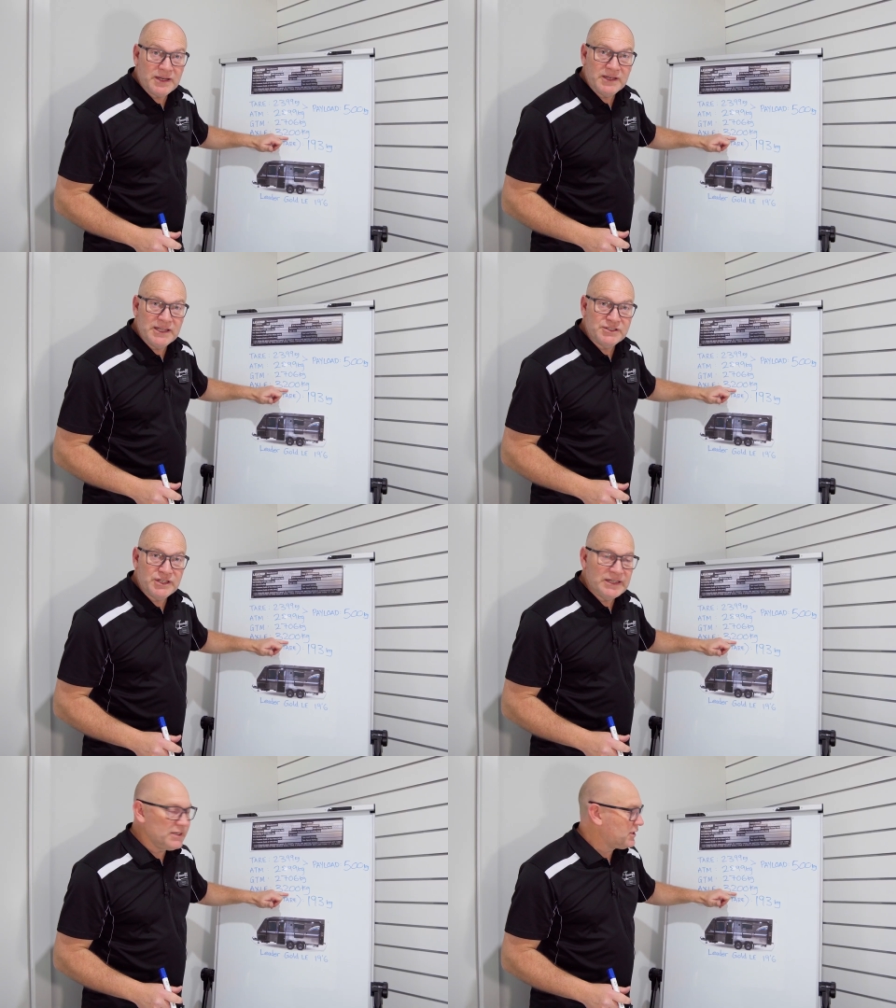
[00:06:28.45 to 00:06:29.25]
and
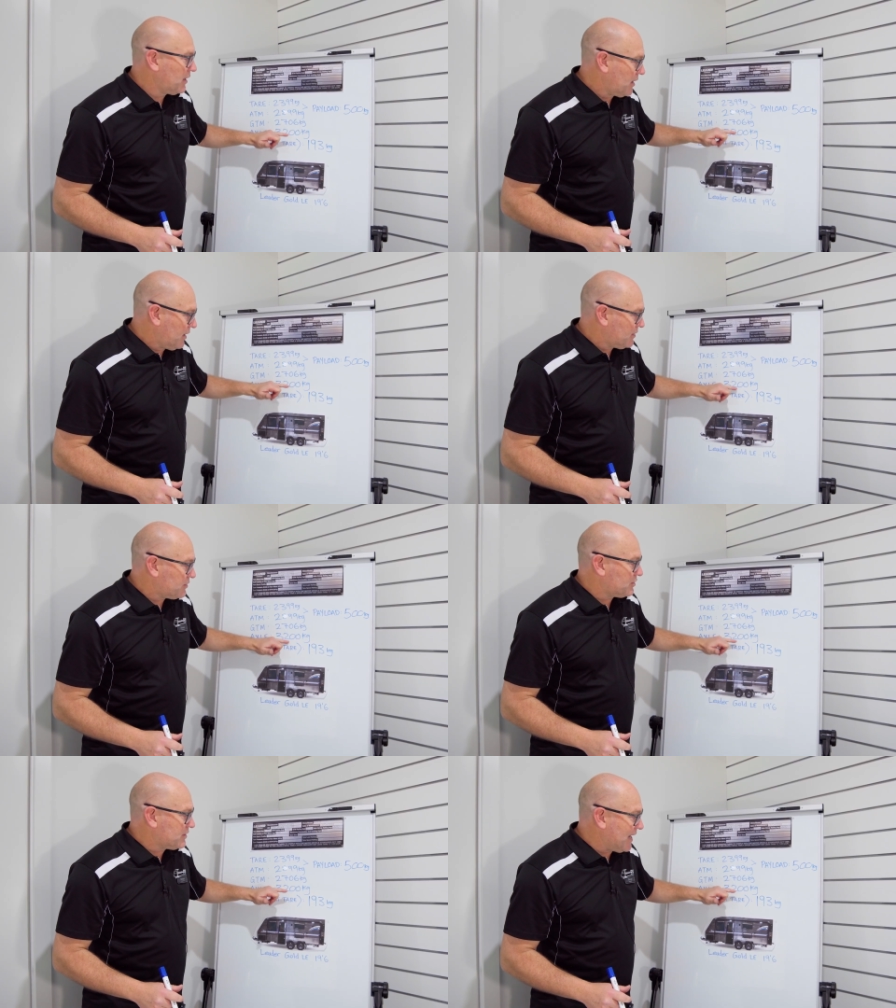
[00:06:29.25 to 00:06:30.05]
engineered
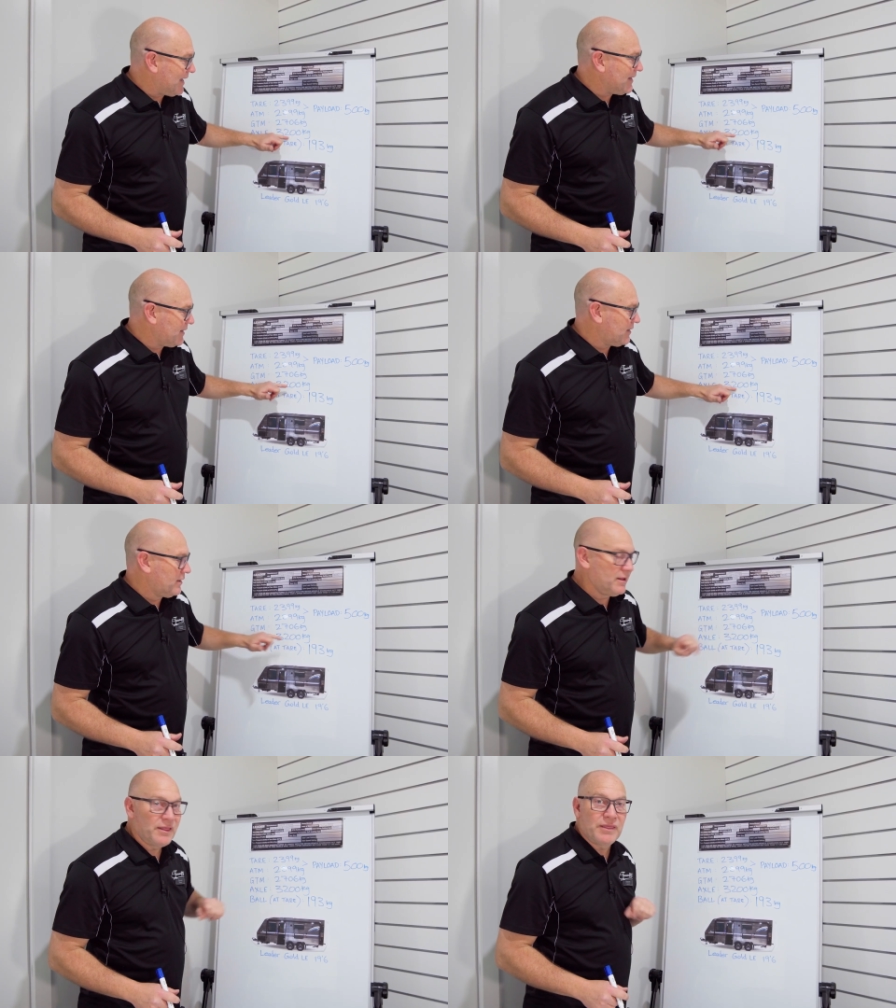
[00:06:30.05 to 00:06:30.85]
to take
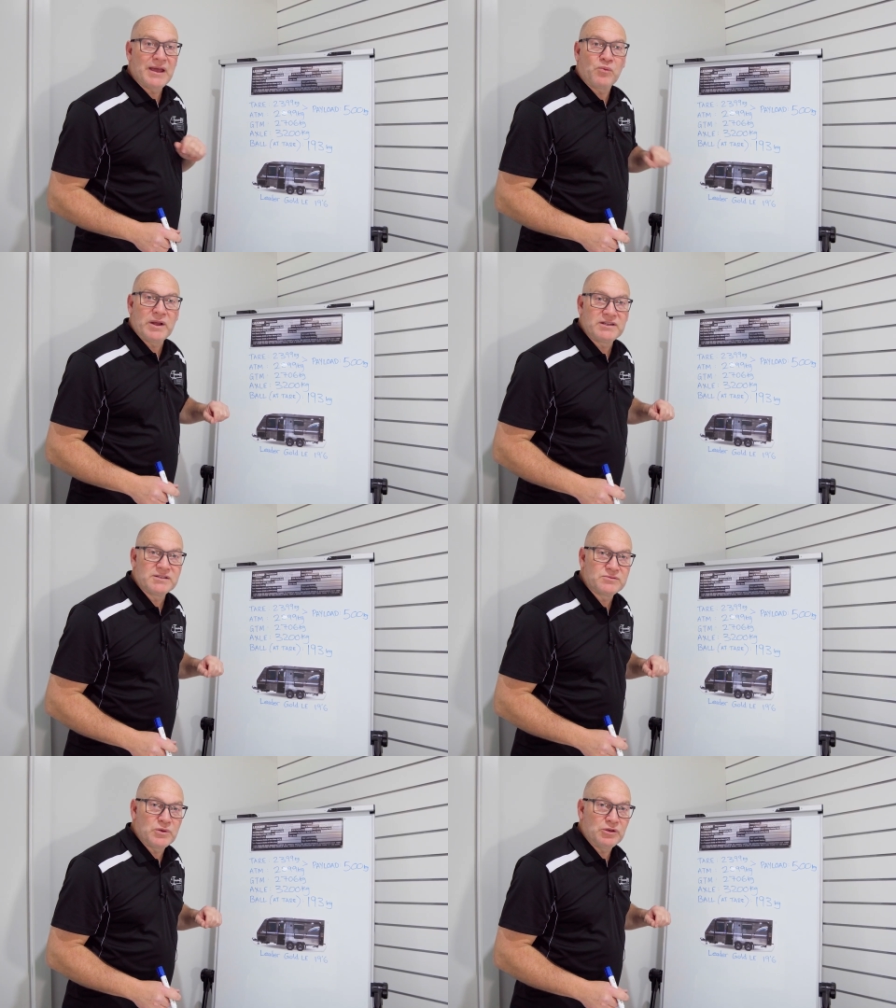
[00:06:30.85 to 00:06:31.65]
that weight
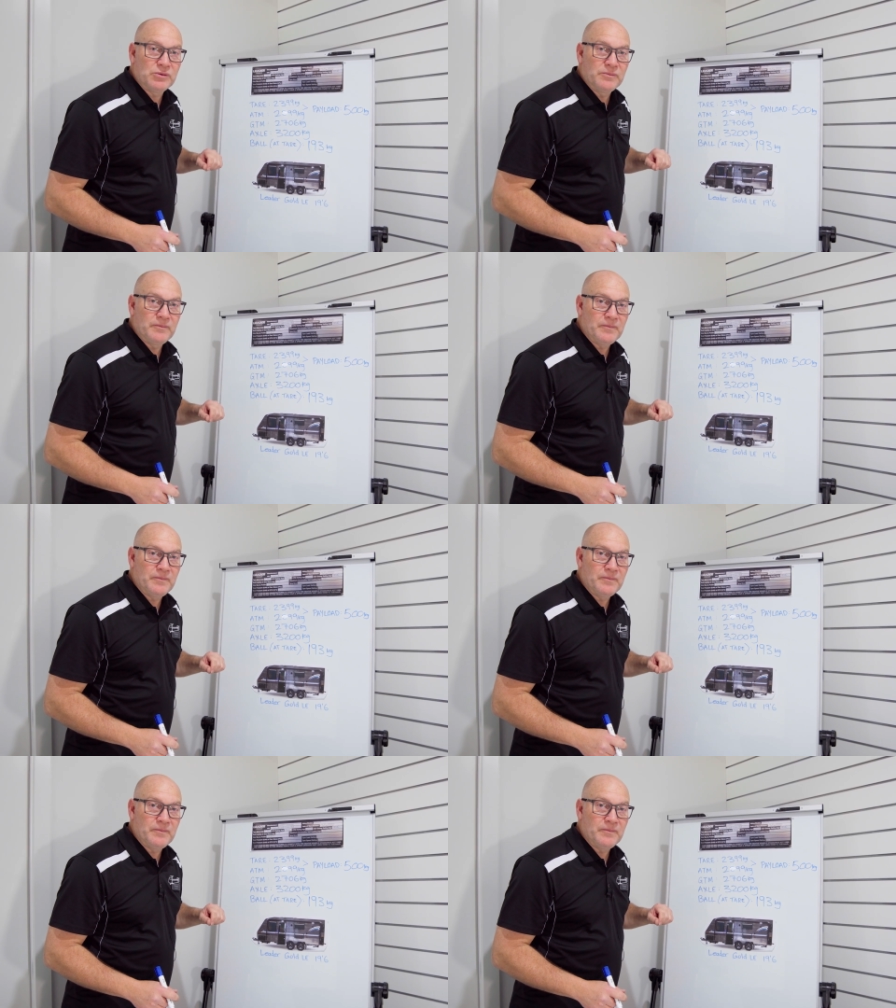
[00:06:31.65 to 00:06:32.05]
as well.